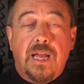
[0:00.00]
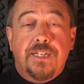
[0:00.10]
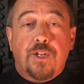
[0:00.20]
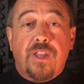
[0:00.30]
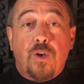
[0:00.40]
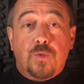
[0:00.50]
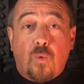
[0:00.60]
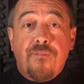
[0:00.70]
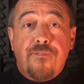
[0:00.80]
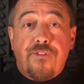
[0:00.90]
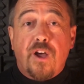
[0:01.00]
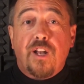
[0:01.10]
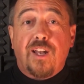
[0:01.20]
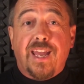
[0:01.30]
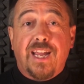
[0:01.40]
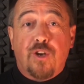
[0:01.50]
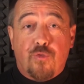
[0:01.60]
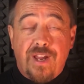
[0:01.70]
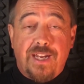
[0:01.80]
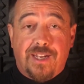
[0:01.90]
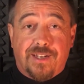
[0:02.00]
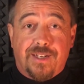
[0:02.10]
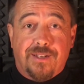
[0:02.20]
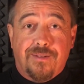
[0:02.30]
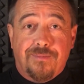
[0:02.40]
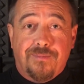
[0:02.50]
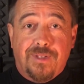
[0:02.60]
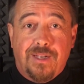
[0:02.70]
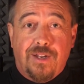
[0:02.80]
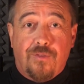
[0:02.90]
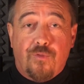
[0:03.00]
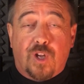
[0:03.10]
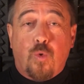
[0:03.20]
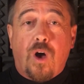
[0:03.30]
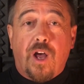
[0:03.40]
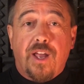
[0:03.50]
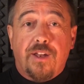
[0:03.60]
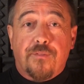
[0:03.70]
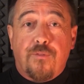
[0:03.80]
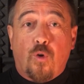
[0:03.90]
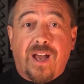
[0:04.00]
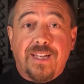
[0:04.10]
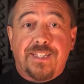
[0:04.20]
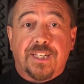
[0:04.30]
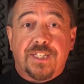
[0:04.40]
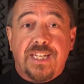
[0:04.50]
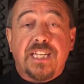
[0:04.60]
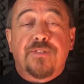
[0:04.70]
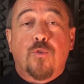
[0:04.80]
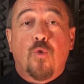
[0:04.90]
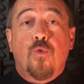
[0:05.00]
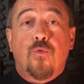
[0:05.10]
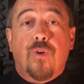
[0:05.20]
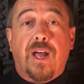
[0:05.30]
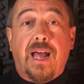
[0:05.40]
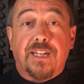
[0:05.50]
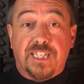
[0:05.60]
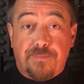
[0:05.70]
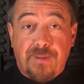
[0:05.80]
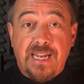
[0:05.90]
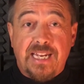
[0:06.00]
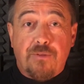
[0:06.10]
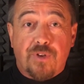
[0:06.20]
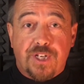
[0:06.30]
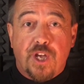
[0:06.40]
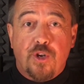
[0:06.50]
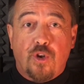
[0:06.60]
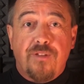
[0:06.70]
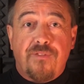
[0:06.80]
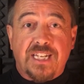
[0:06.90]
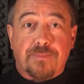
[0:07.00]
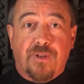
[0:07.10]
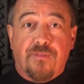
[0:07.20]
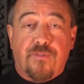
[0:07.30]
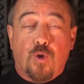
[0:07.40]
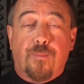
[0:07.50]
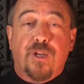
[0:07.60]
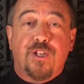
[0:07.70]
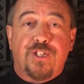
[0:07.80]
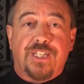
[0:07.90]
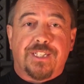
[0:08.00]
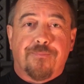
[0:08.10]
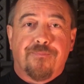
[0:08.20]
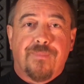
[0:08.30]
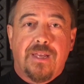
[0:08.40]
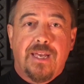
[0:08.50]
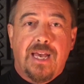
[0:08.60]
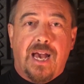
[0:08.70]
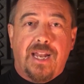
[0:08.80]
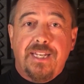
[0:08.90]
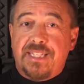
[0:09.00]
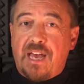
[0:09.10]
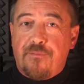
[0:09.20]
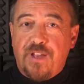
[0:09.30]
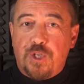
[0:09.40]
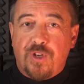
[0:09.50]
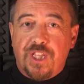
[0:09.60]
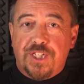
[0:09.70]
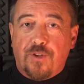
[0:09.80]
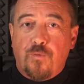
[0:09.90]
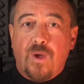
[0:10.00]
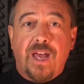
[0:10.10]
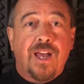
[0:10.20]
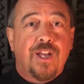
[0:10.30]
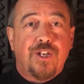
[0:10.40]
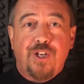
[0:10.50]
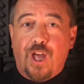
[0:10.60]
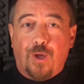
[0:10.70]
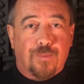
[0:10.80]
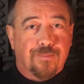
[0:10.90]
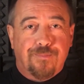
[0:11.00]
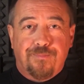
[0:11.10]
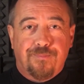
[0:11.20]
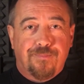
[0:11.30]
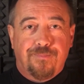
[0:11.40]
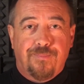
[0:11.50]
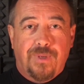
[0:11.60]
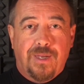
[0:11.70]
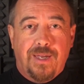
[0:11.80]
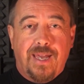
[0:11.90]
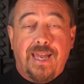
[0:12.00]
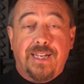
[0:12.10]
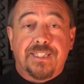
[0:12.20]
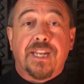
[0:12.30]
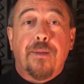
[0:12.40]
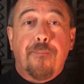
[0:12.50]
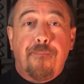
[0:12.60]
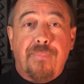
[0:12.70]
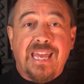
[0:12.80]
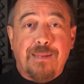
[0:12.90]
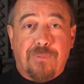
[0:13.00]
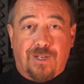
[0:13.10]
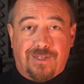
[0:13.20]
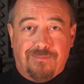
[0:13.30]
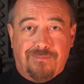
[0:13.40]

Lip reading: So there is one final ingredient required for a successful and speedy return on investment for your purchase. And is that a feature in the software? No. It's people.